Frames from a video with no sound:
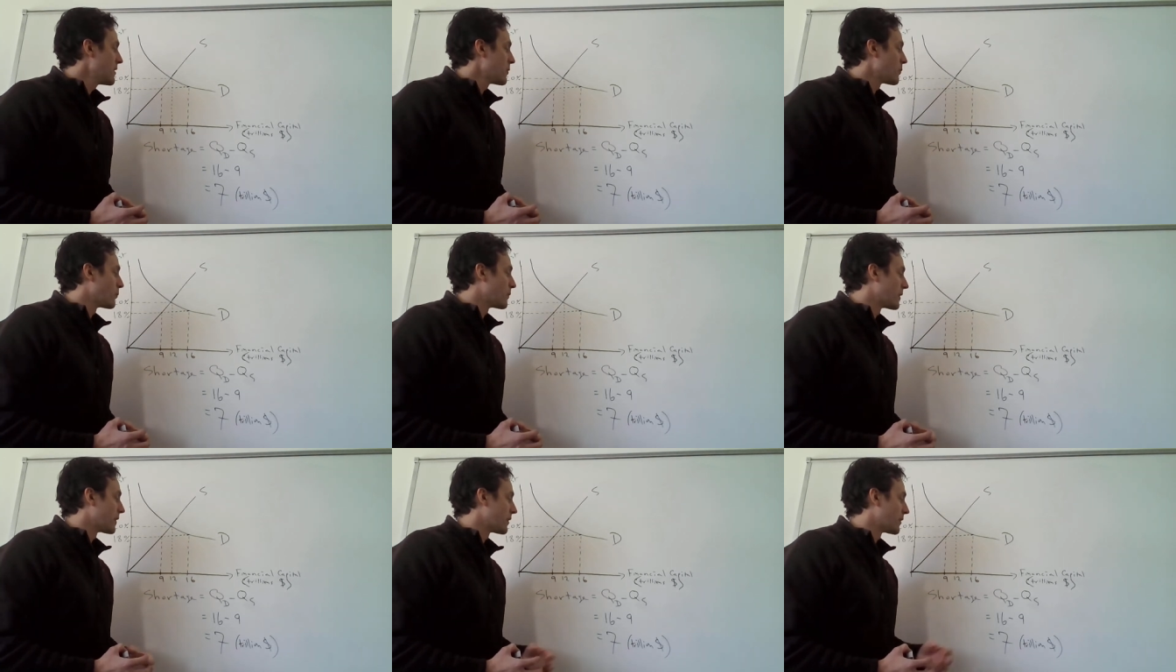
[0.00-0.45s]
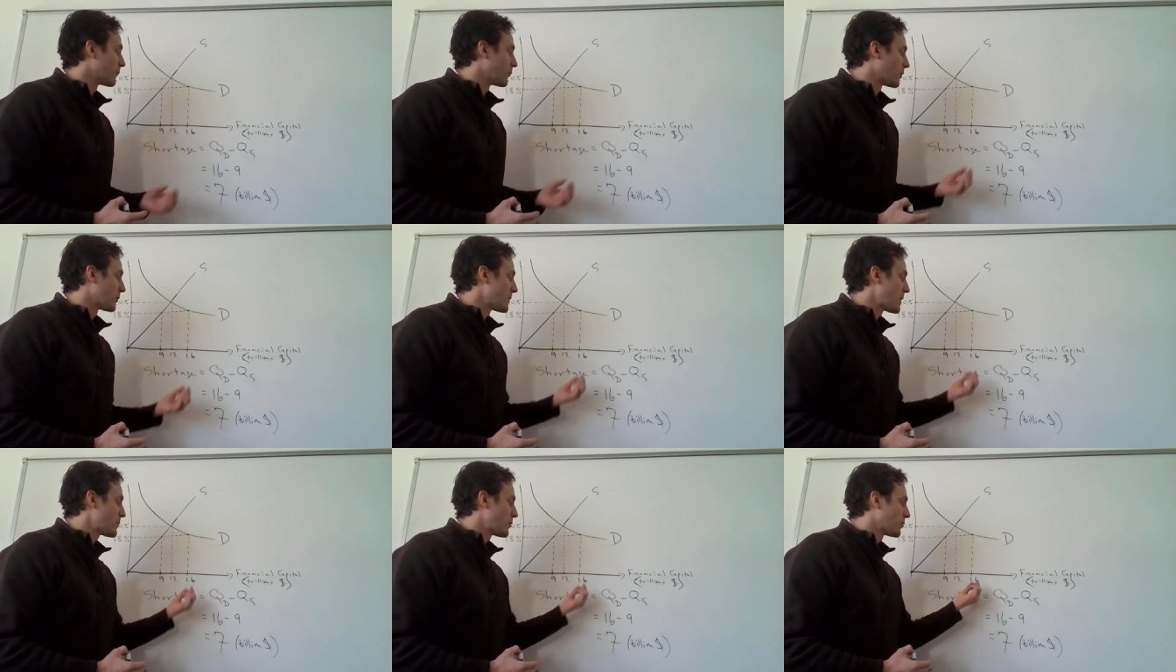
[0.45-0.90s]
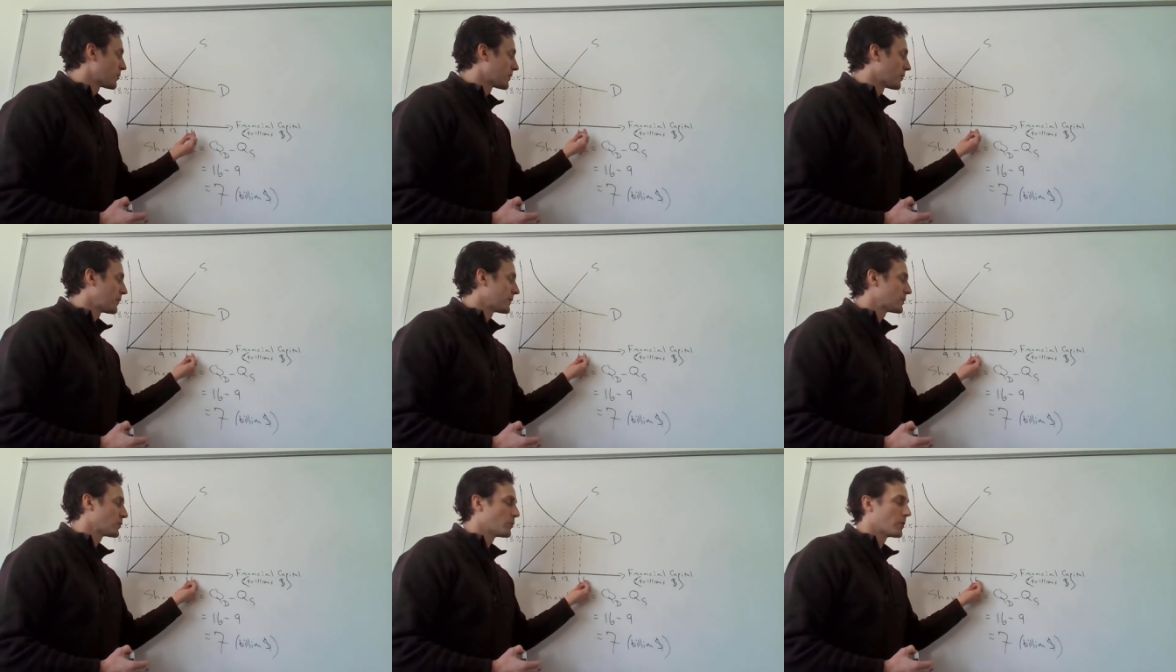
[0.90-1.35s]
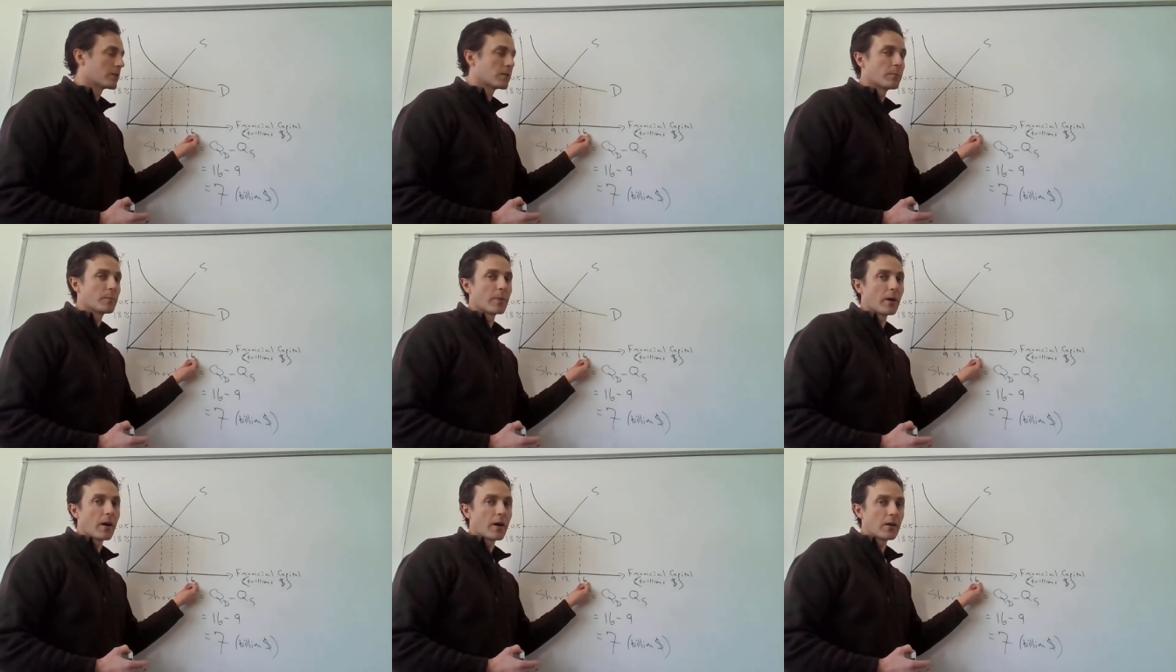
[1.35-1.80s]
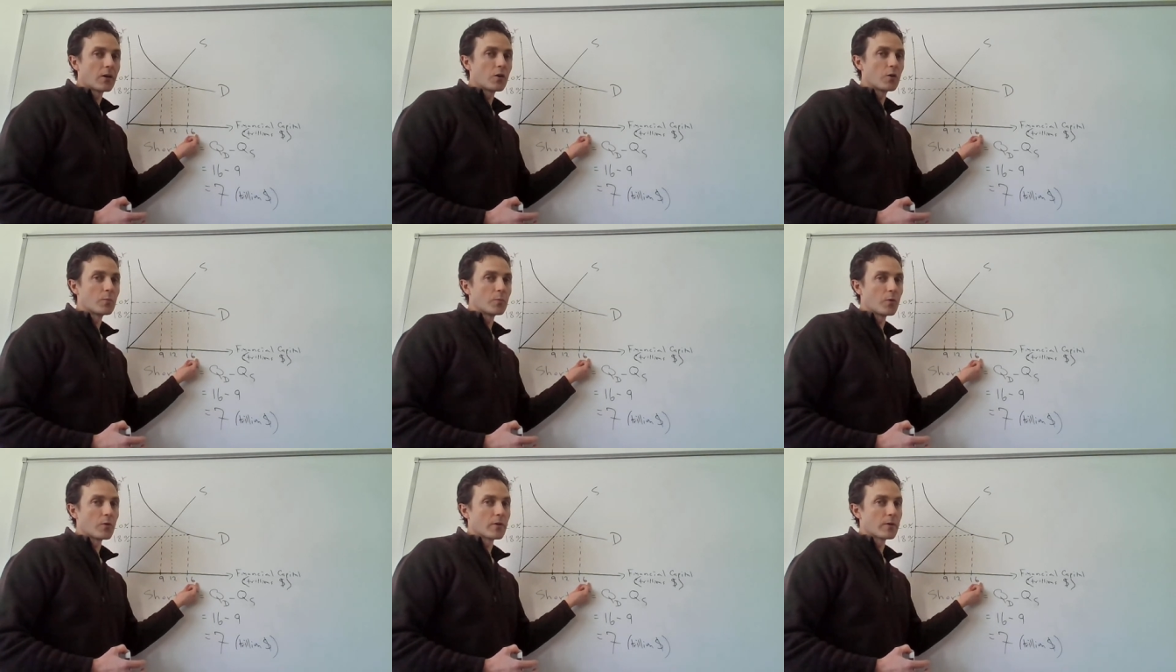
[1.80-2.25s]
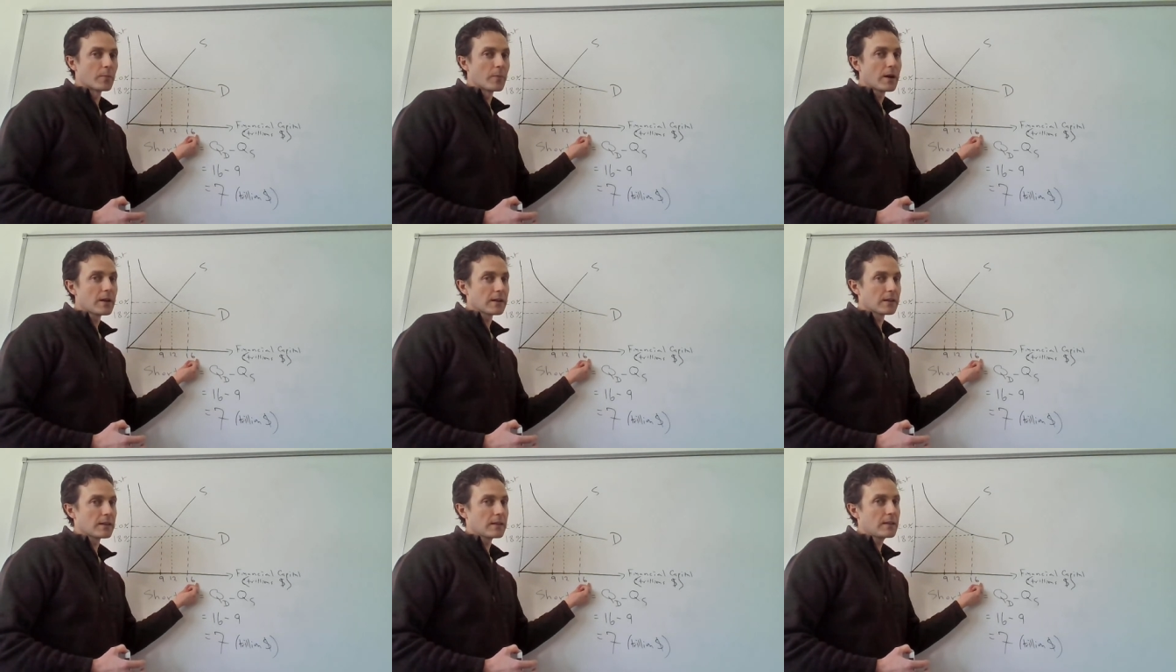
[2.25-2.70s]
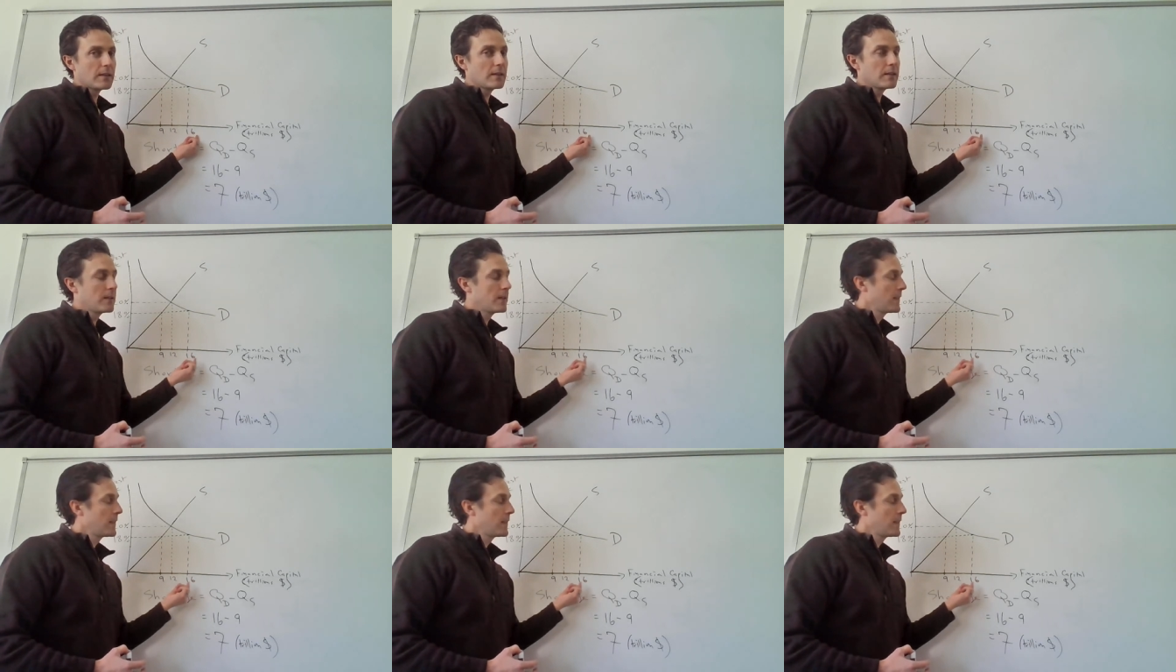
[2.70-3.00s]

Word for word: where, where people are going to want to borrow more money